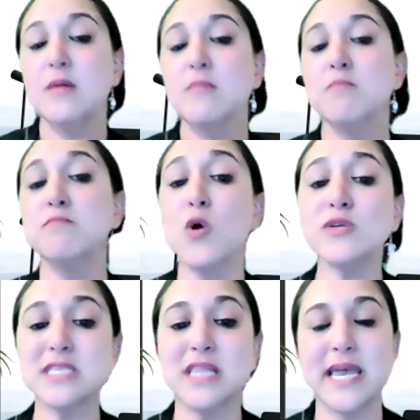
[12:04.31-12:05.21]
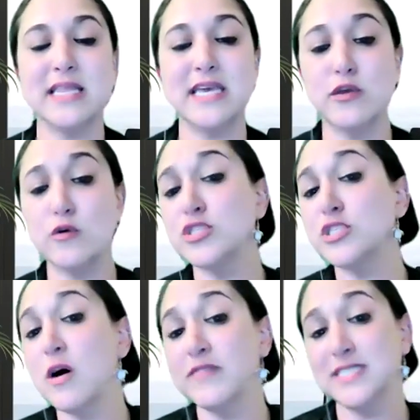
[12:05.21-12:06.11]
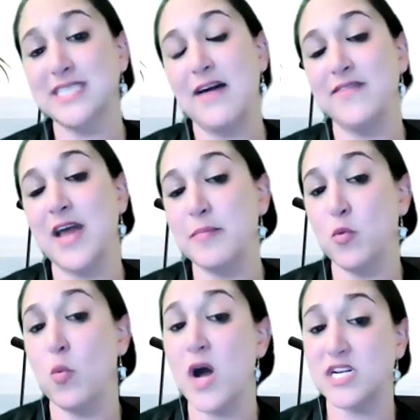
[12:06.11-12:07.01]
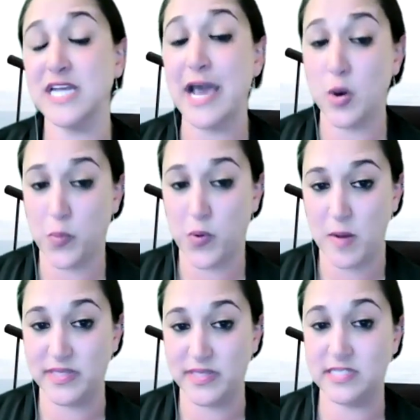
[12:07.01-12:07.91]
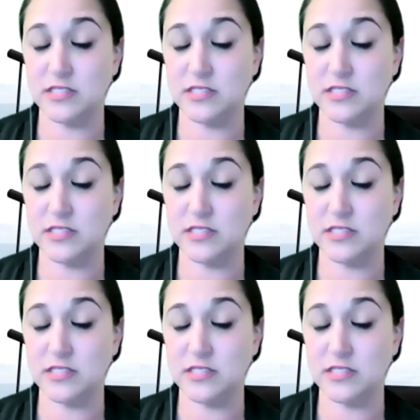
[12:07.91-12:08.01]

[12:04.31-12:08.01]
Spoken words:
most likely those solvents have not been washed out properly.